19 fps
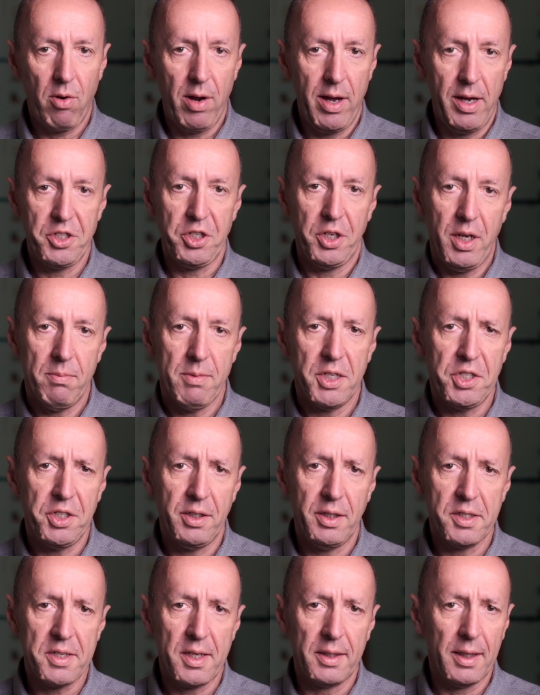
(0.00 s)
Range Imaging,
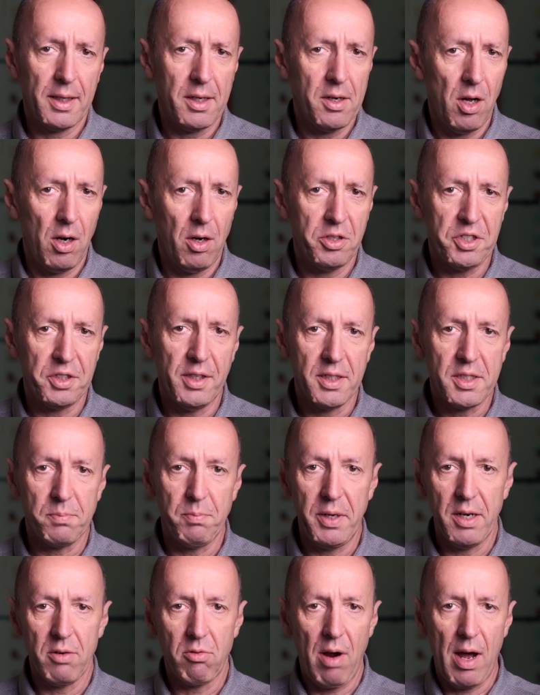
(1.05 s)
is a technology that's
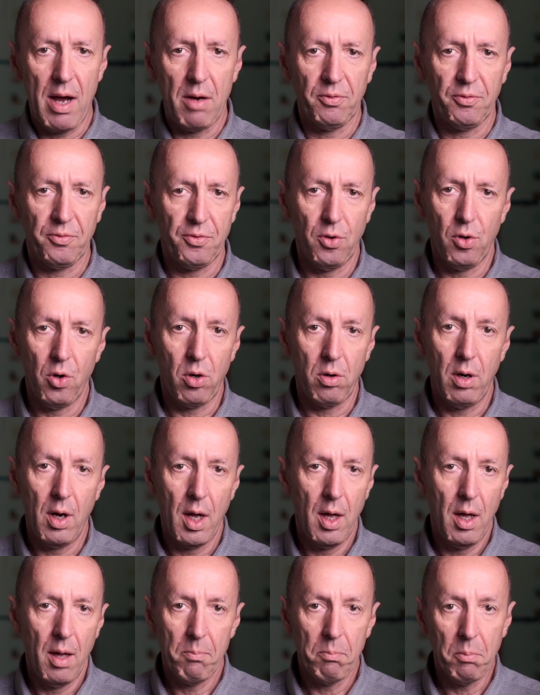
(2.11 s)
been around for
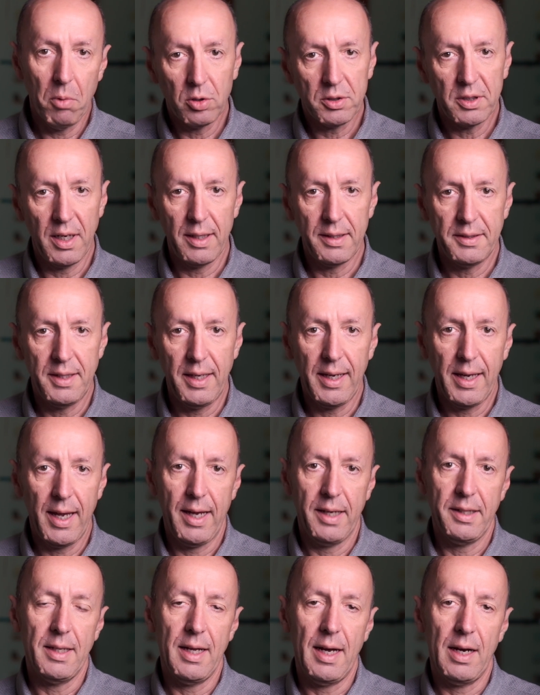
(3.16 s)
more than a
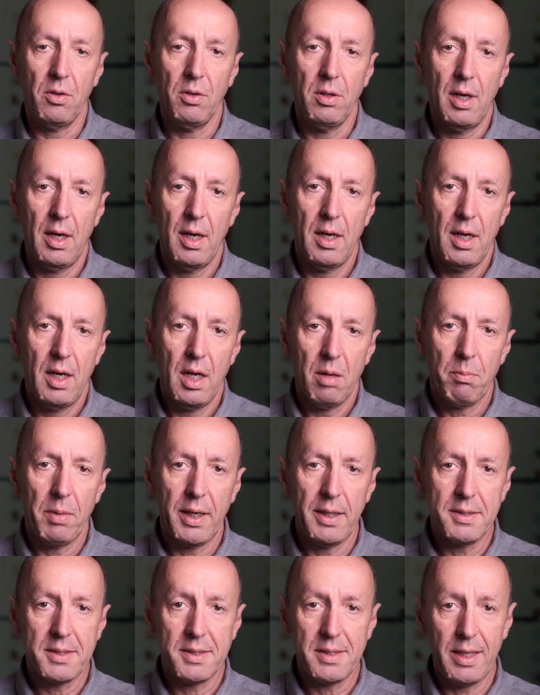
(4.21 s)
decade now, but
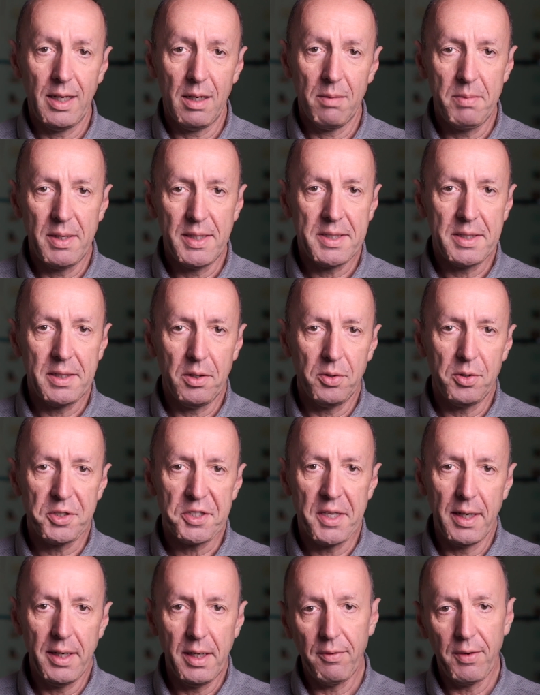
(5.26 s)
it's still misused
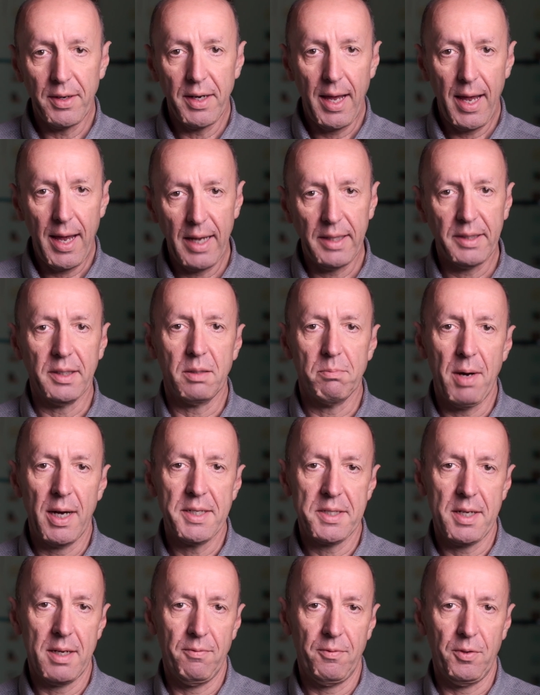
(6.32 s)
and even hated by
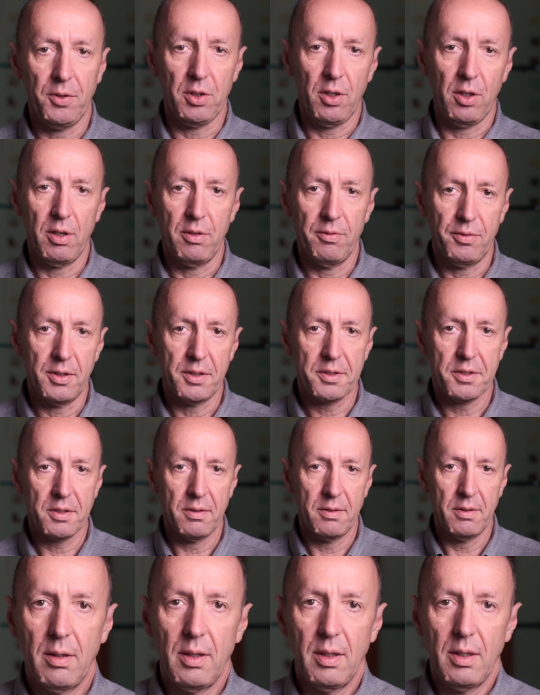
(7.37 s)
some photographers.
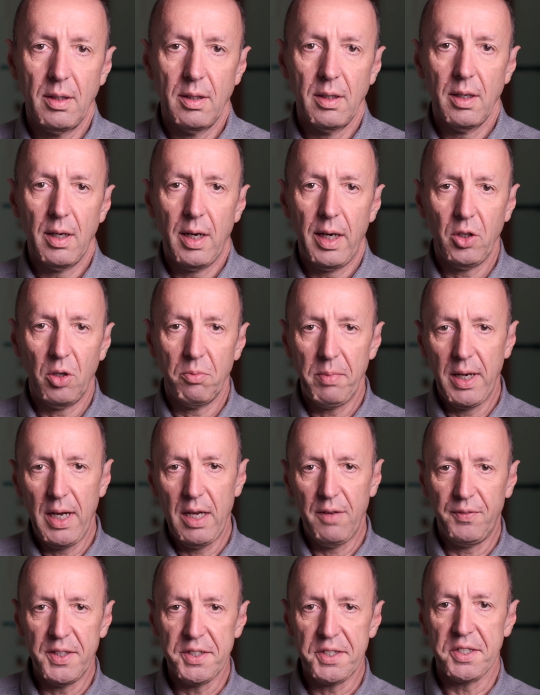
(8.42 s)
I don't
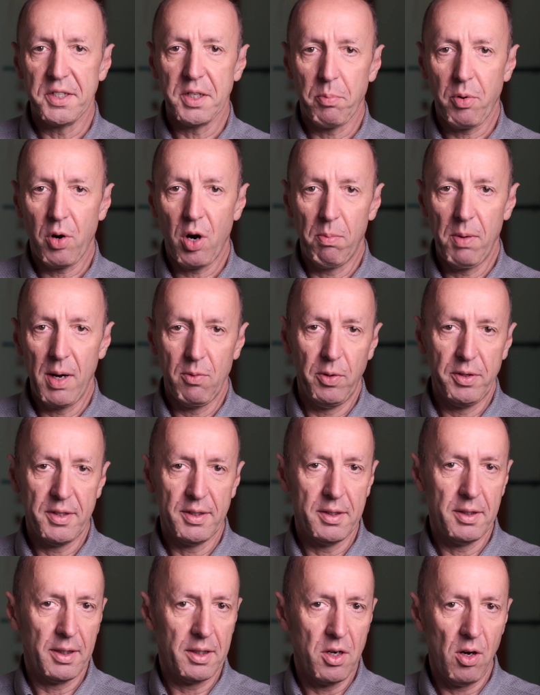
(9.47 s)
believe this is a problem with the
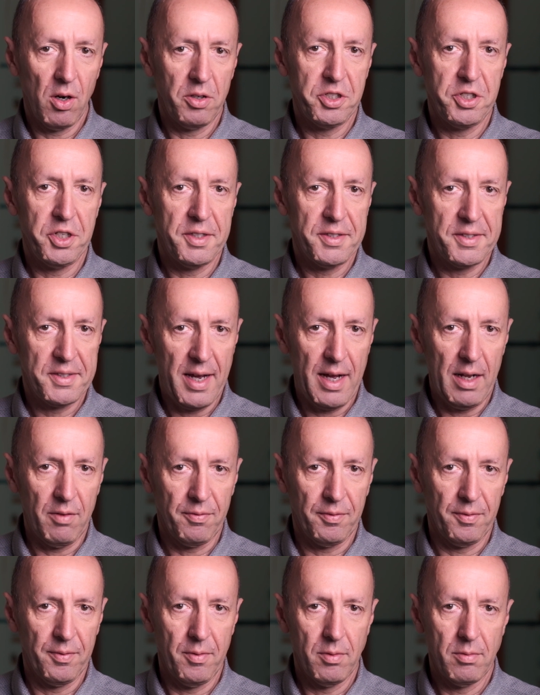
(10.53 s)
technology
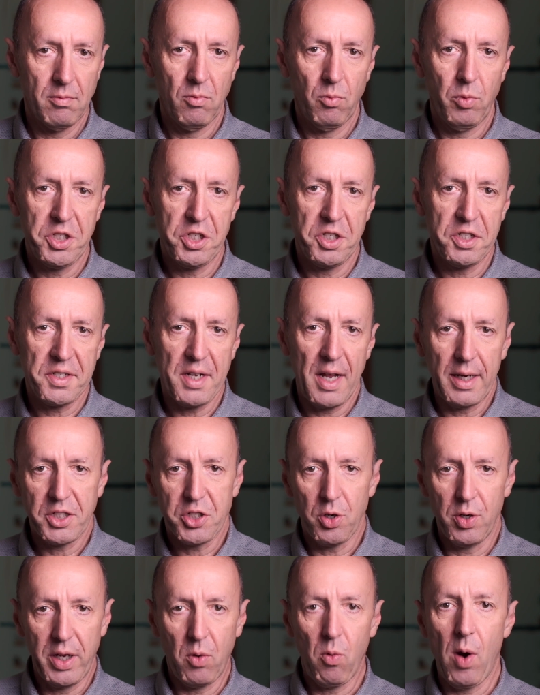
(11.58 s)
itself, which is
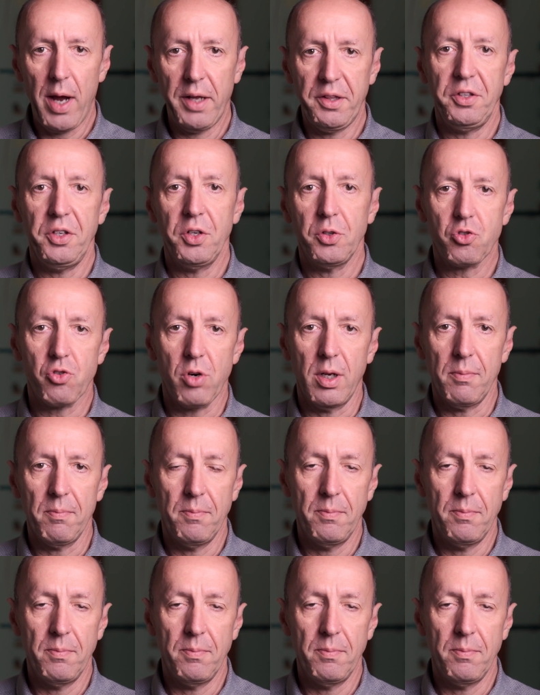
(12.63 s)
actually quite neutral,